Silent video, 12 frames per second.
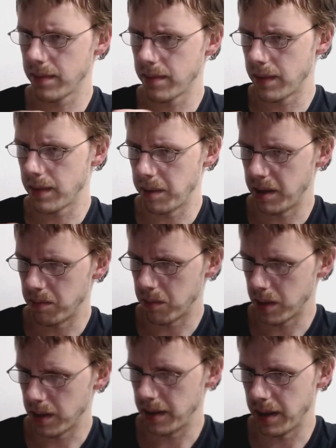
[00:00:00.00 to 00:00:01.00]
I mean,
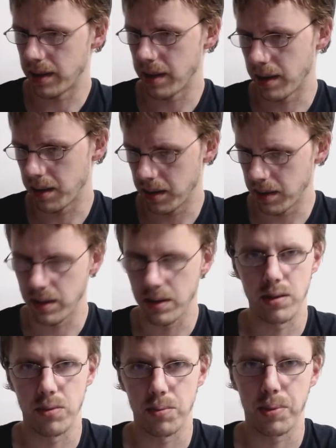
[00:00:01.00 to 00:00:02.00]
really not technically.
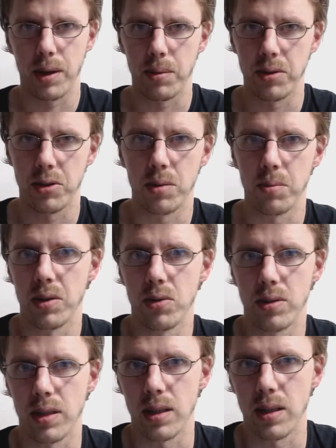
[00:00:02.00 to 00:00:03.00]
You probably shouldn't be
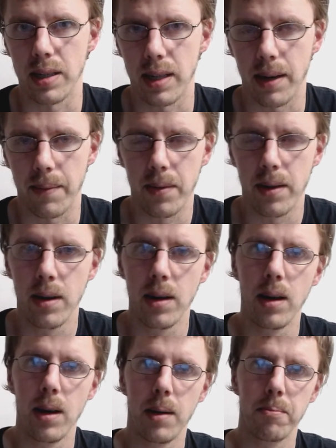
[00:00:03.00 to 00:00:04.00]
using it like
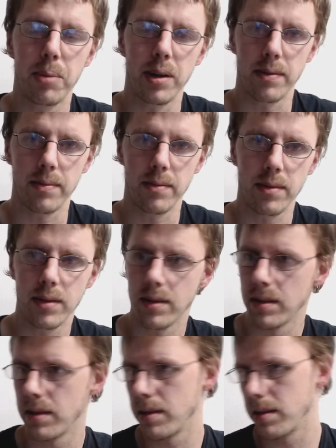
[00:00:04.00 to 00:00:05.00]
that. But
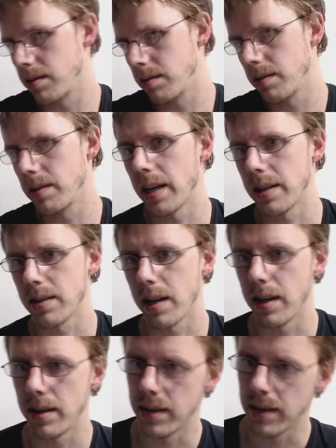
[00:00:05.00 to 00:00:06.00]
that
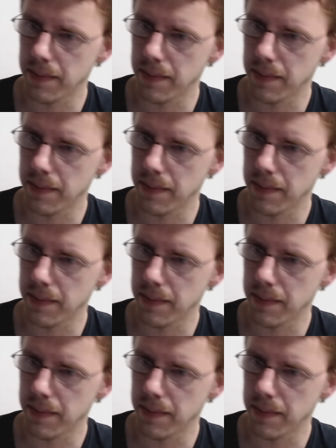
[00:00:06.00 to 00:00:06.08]
tightened it.